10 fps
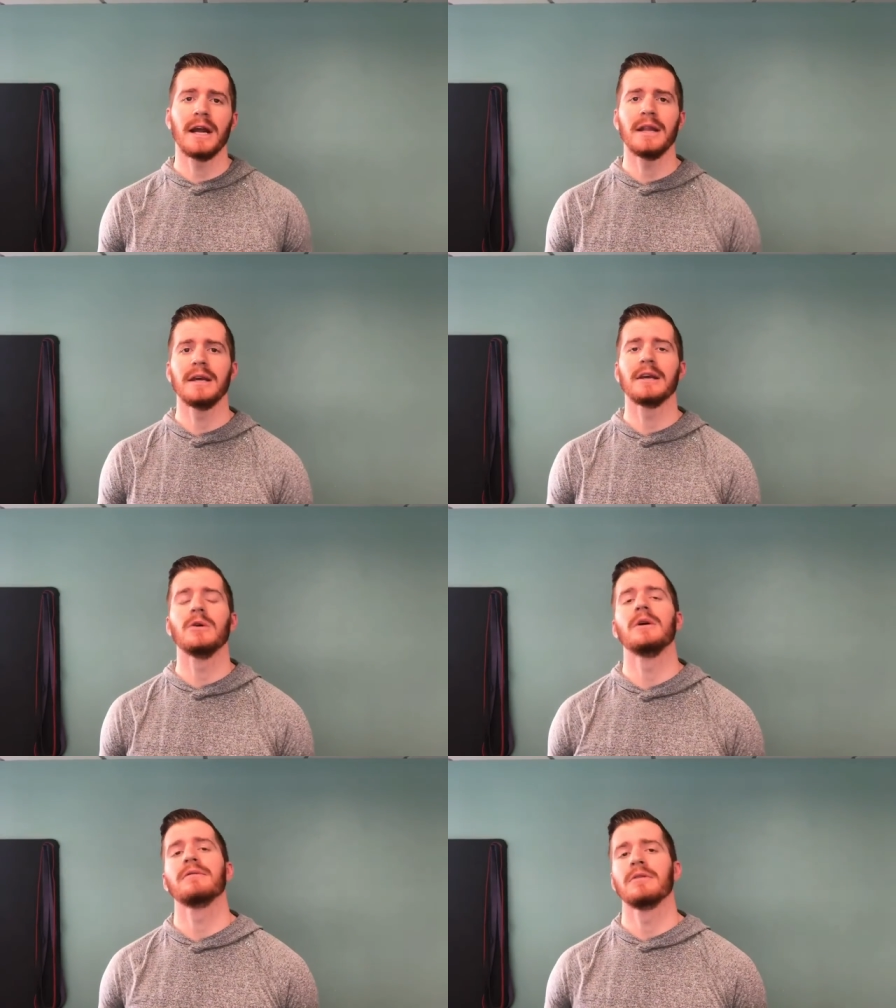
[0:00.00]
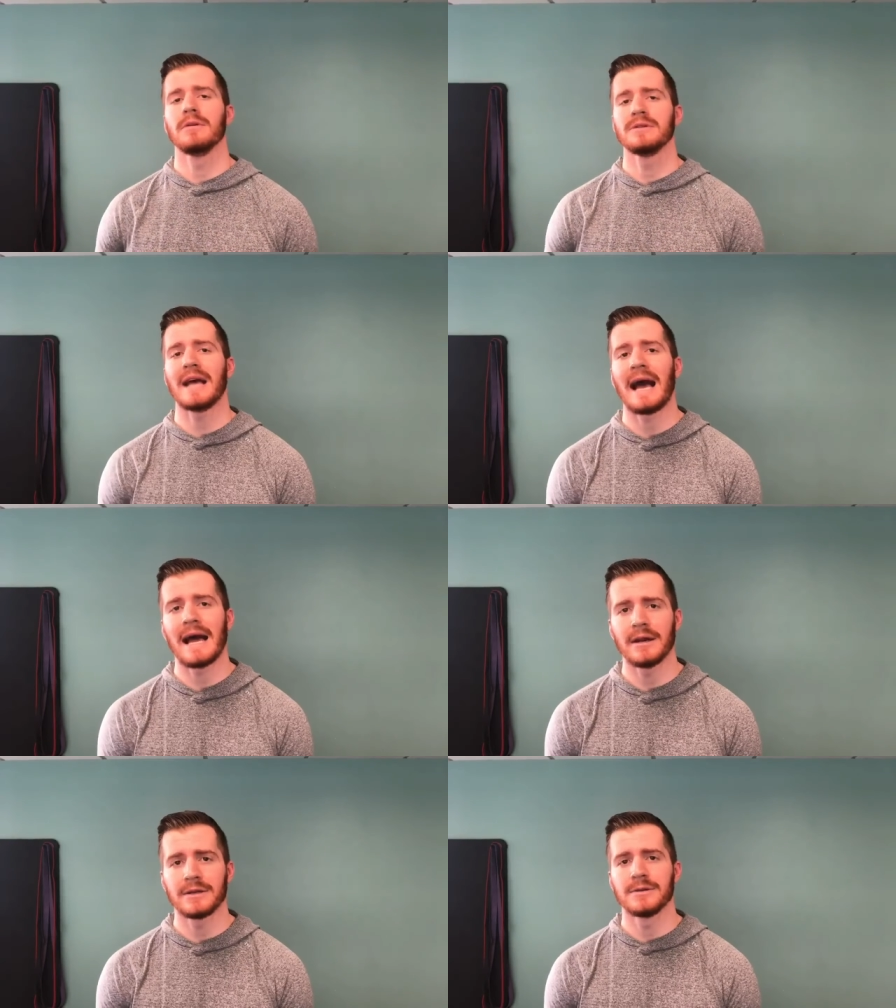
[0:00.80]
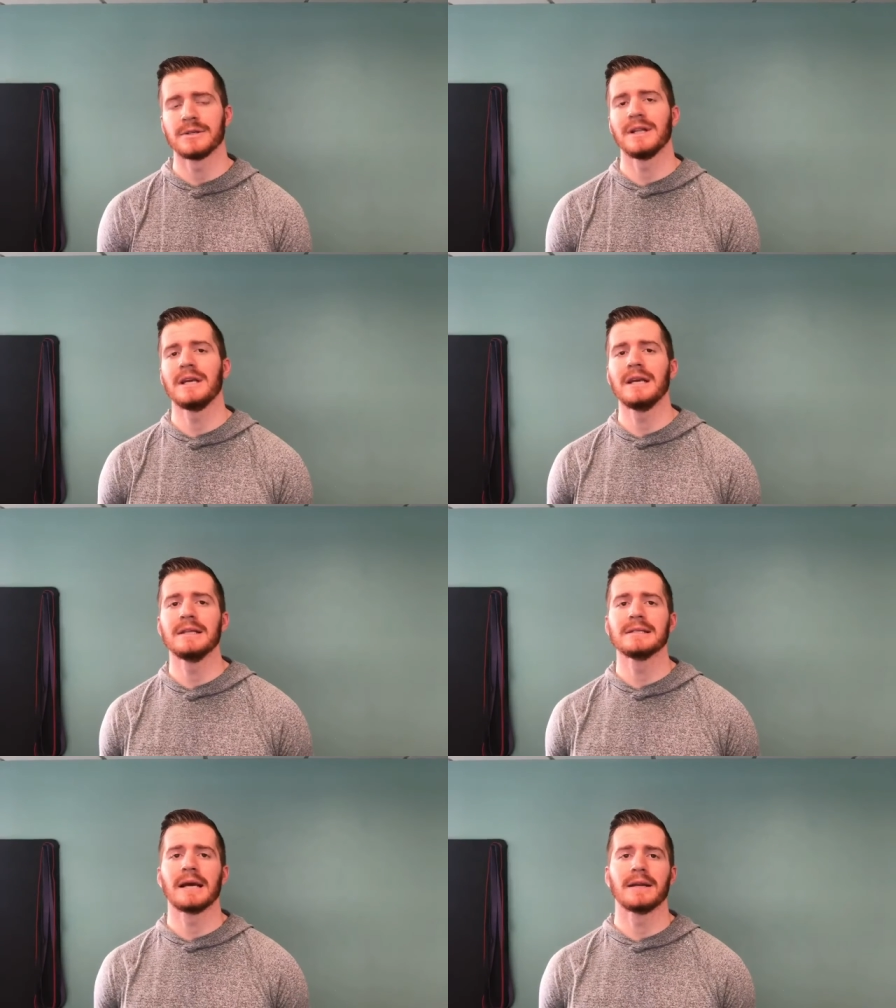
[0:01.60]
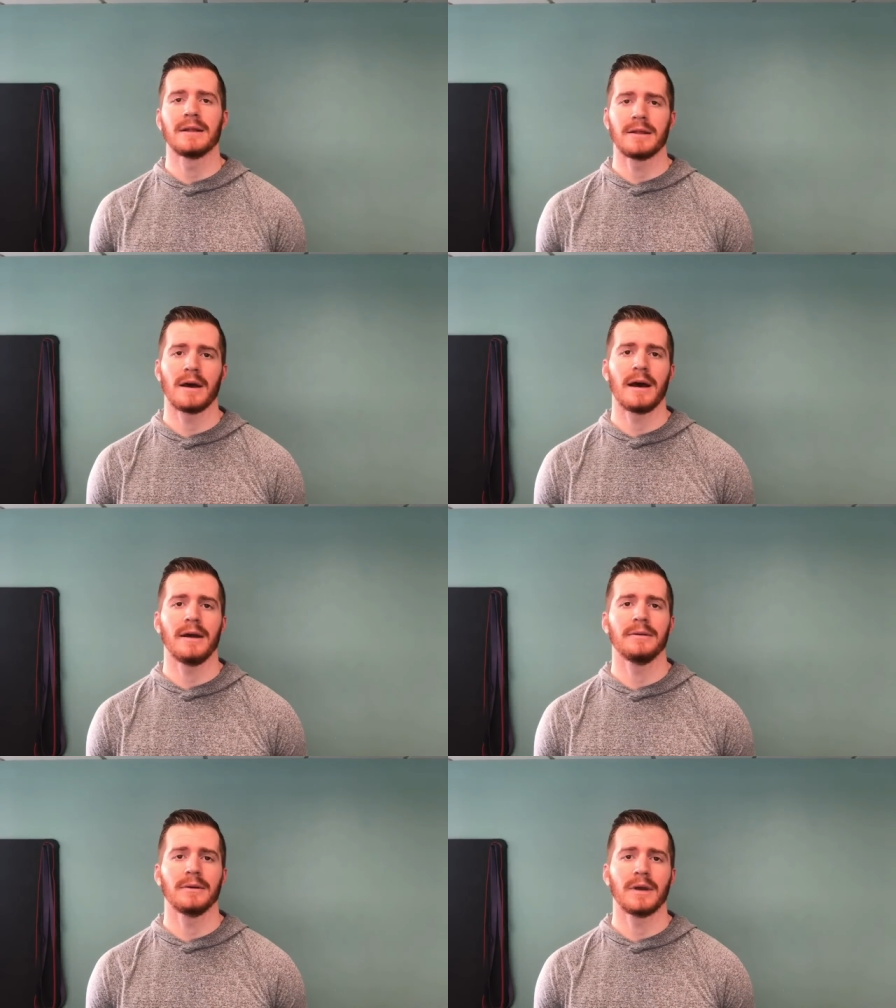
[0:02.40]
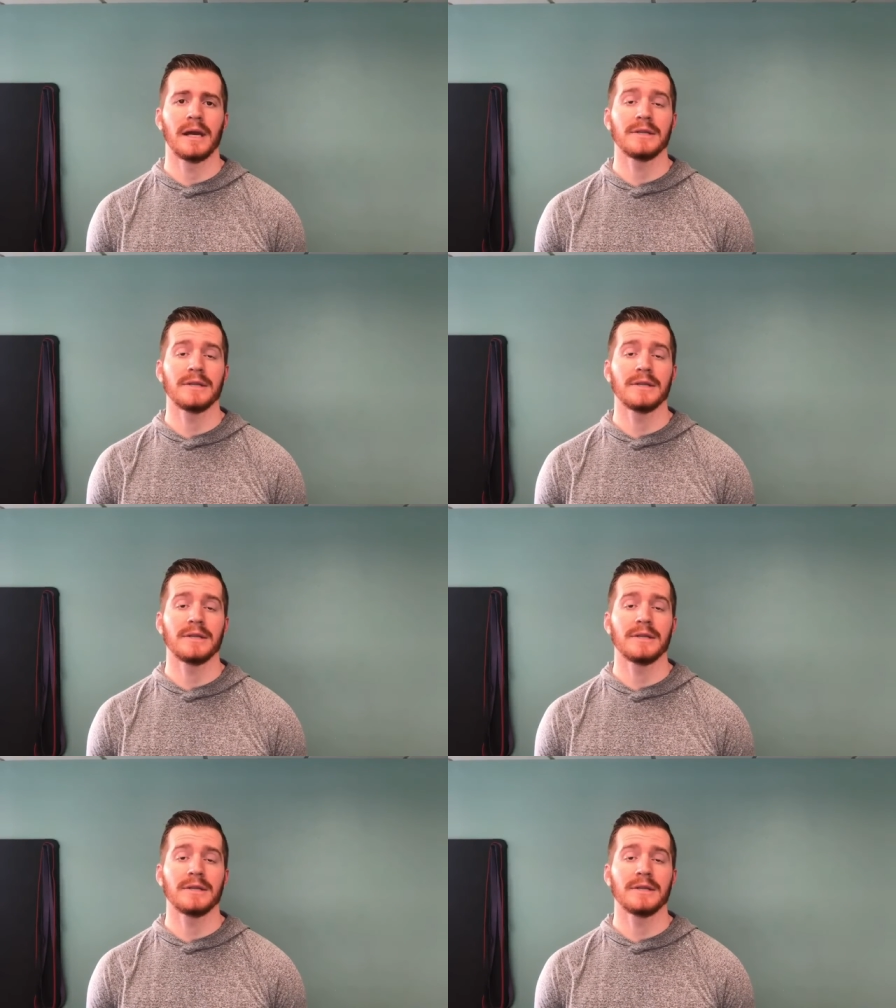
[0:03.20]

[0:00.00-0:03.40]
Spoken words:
and then going for those adductors on the inside of the thigh, okay?